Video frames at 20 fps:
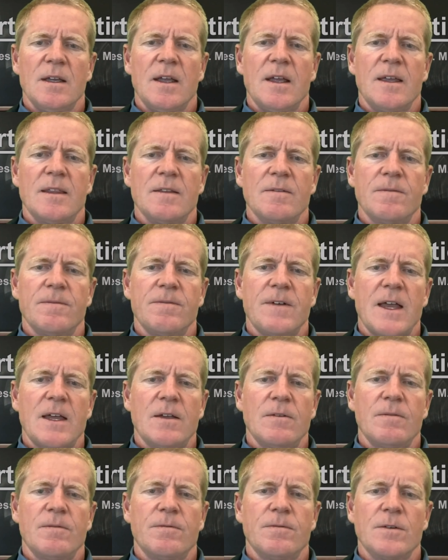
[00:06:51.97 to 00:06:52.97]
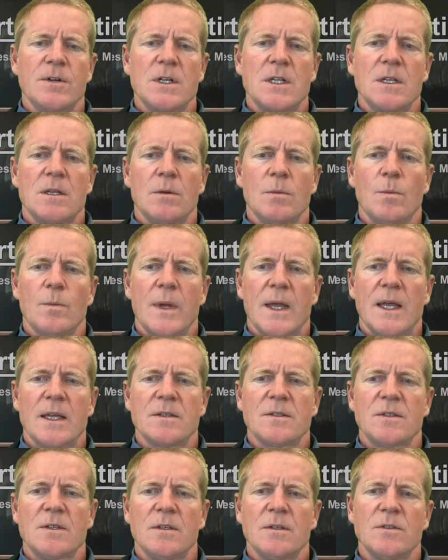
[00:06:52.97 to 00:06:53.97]
and the fat-free
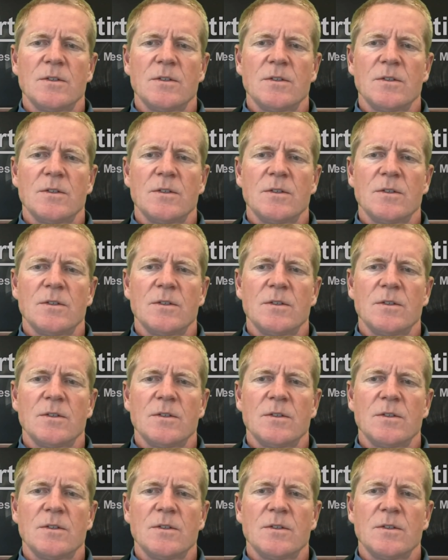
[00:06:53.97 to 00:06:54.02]
mass?